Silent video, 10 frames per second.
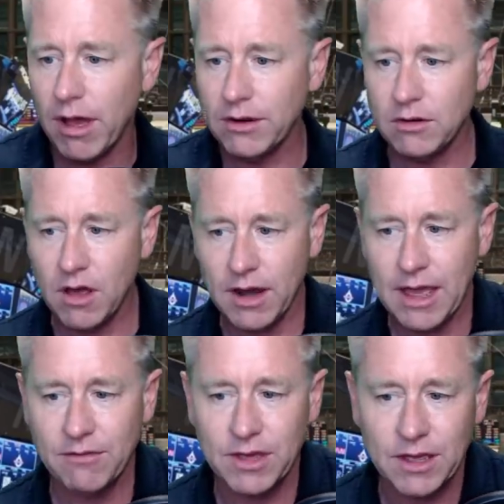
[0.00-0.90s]
I do not
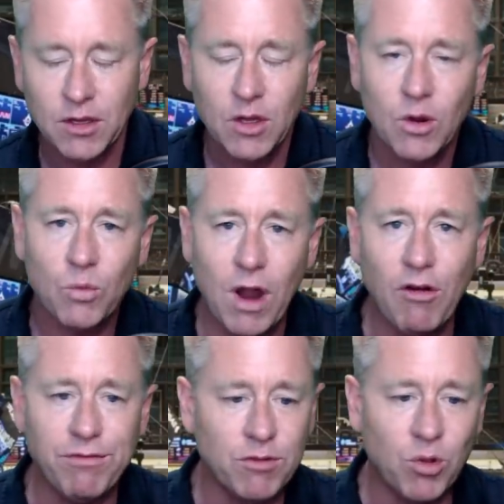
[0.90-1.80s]
have a Ralph